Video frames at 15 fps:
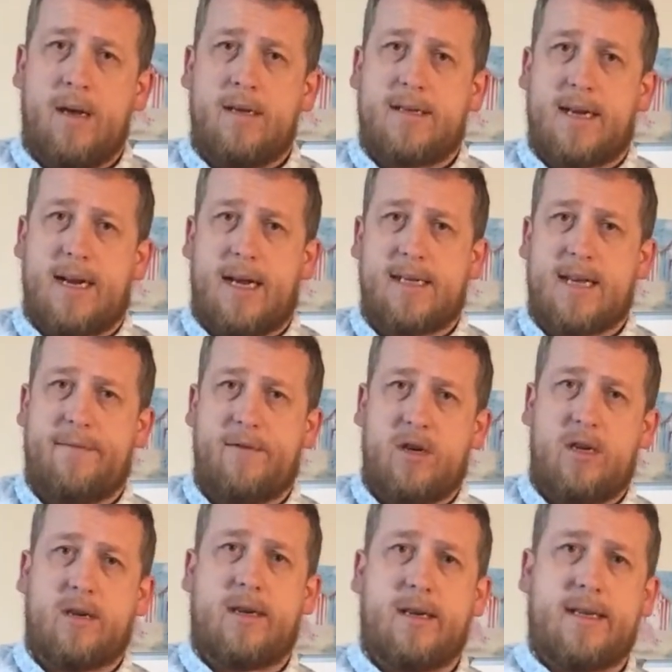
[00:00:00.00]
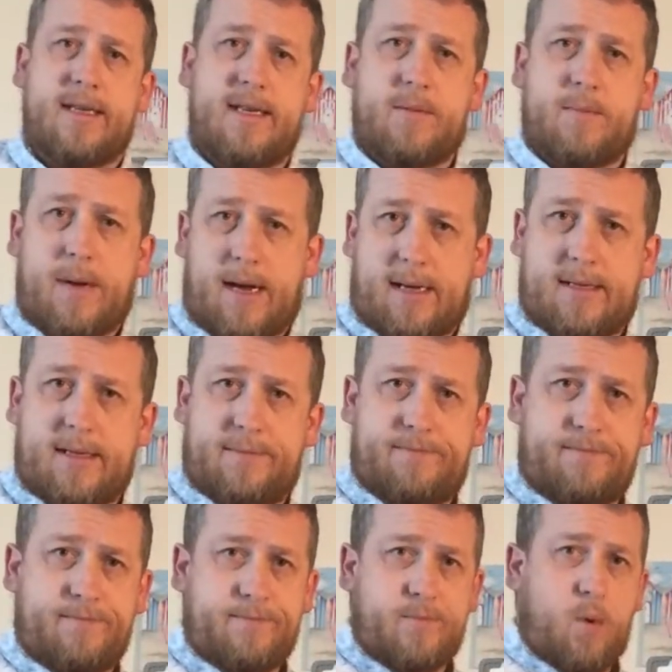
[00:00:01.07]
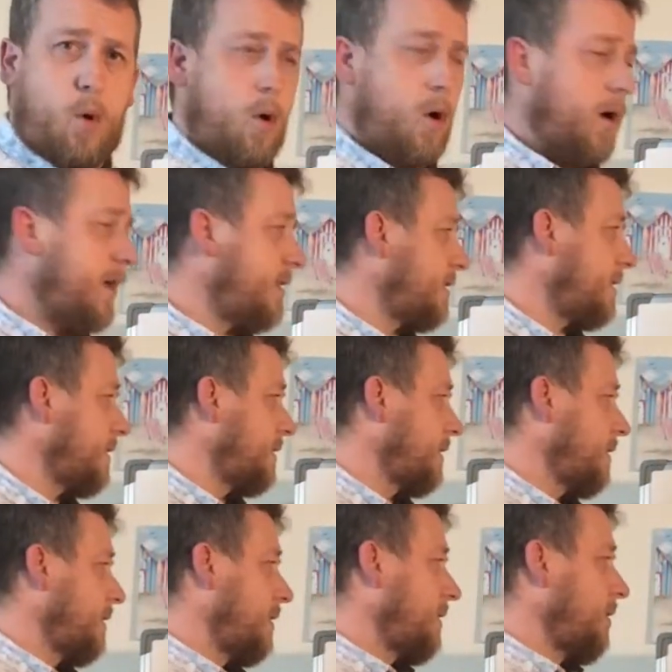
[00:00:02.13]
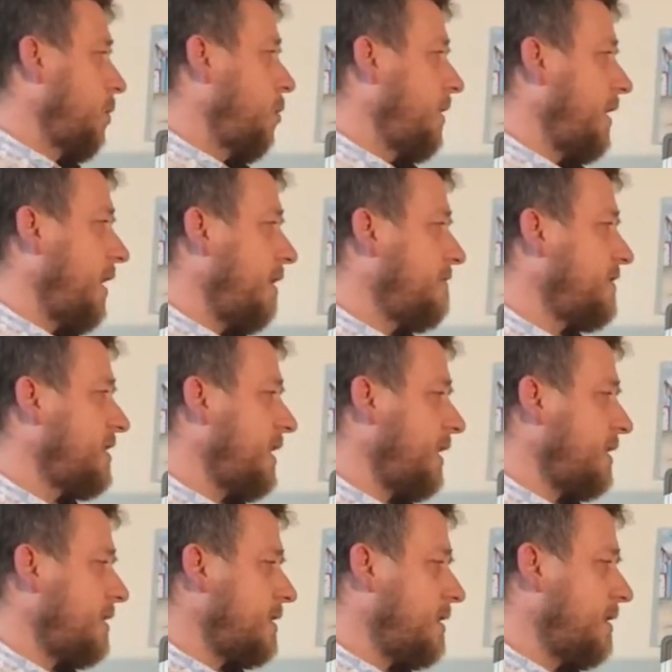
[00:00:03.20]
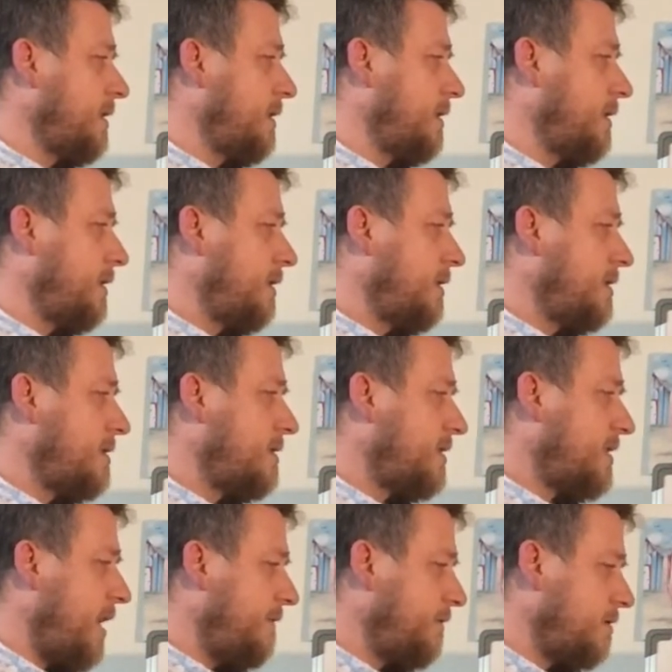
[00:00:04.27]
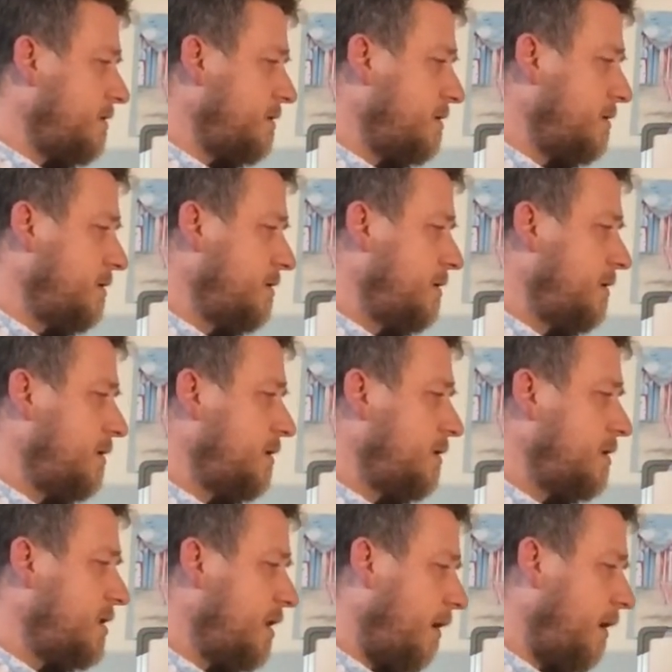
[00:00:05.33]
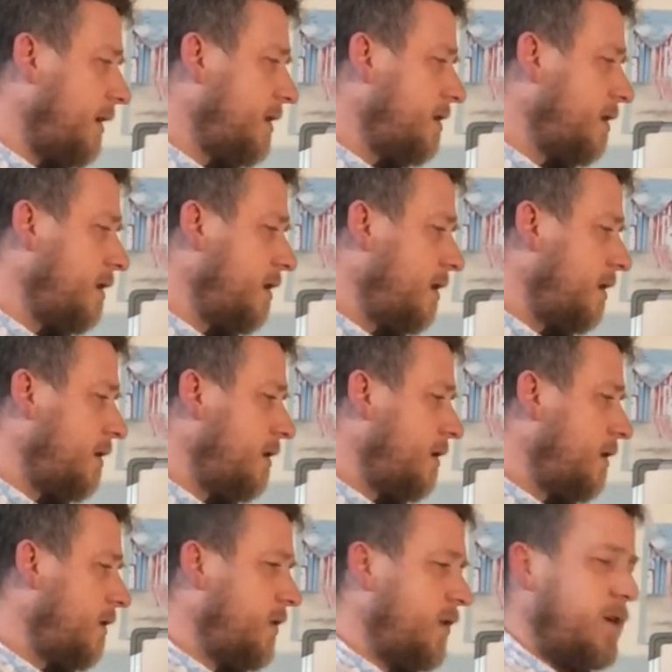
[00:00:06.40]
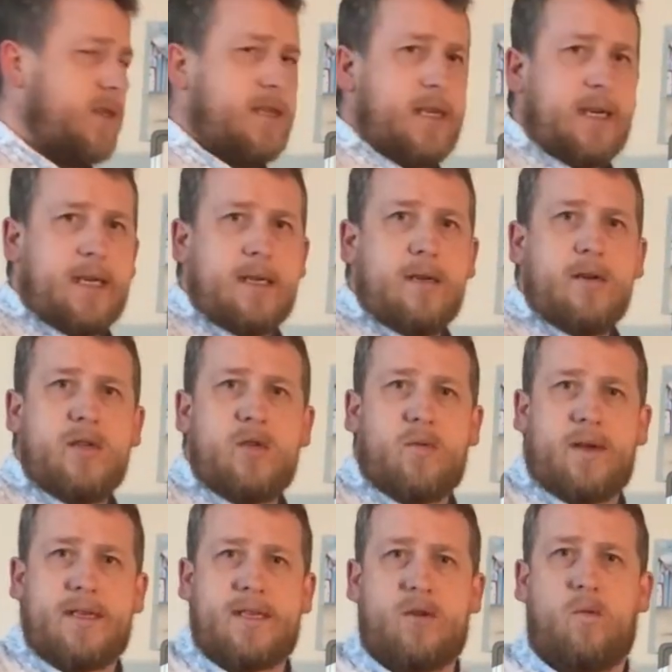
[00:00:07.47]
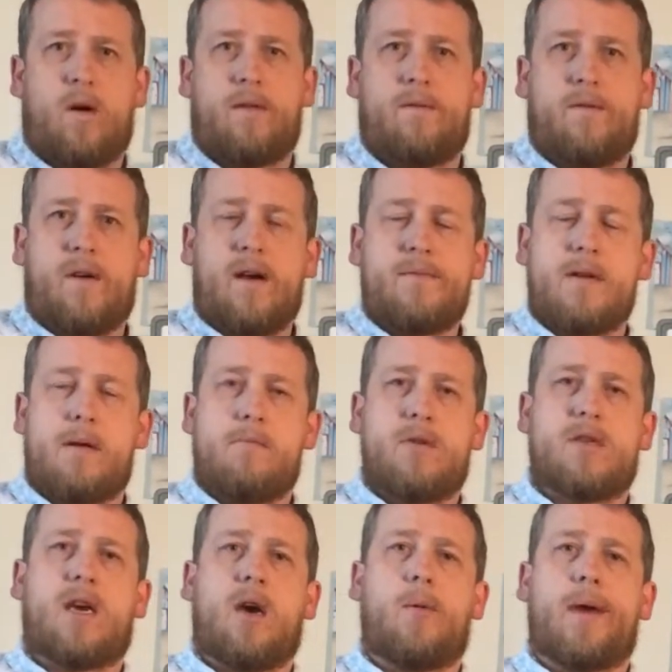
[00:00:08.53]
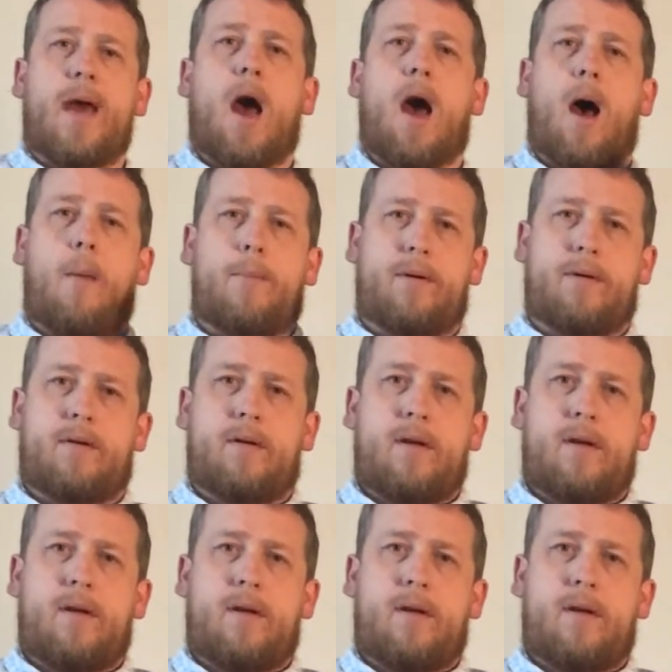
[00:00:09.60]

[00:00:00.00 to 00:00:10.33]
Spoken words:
So let's have a look at this pattern. All right, we have 6, 7, 9, 13, 21. 5 numbers going up.